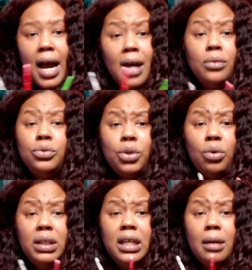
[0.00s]
I
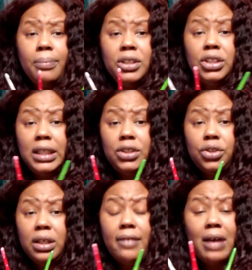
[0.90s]
totally appreciate
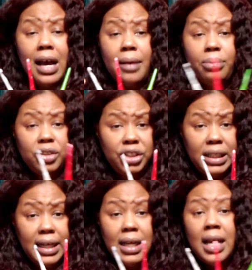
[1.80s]
your gift. I
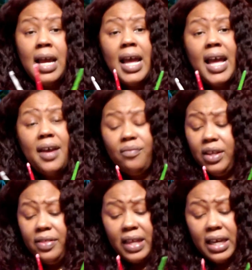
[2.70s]
appreciate
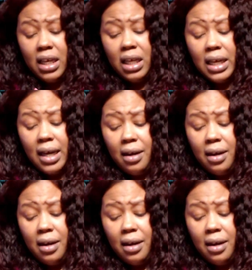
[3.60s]
everything.